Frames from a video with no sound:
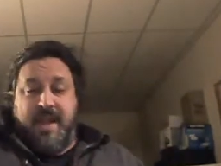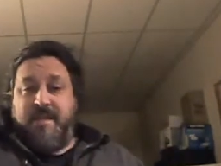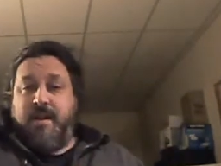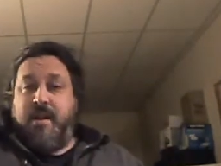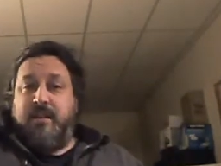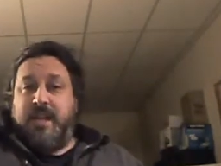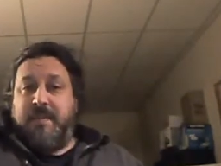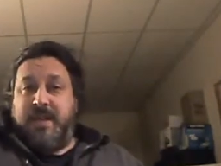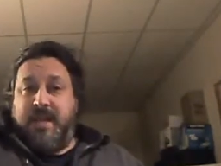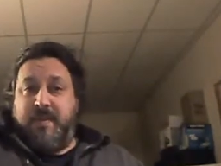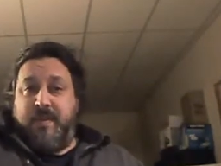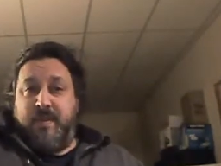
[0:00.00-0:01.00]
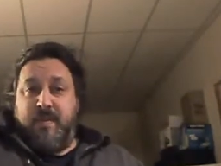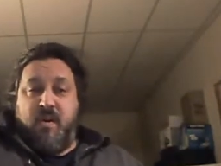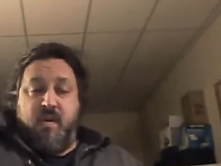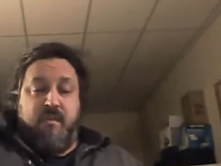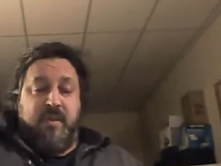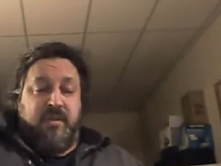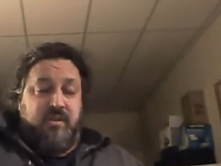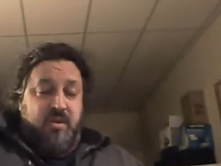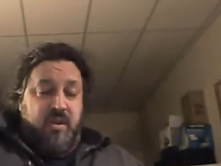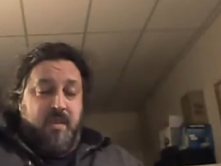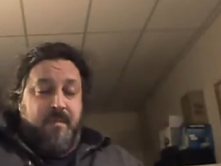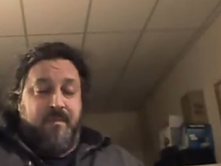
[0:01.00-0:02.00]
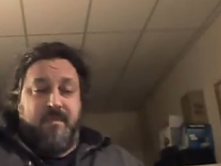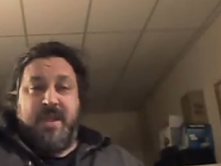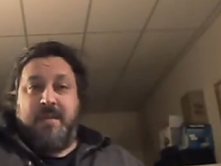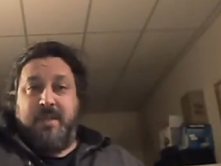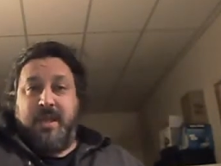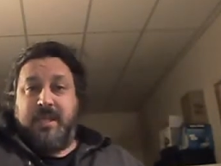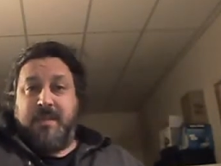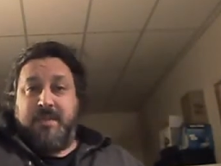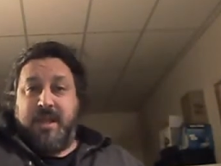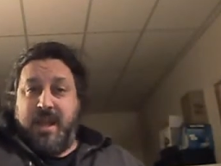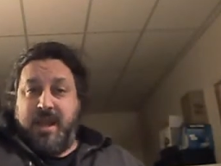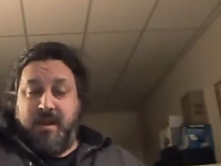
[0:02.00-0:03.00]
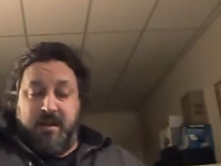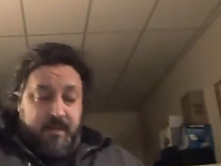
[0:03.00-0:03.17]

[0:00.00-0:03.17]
a hard time keeping them open, so that means I'm tired.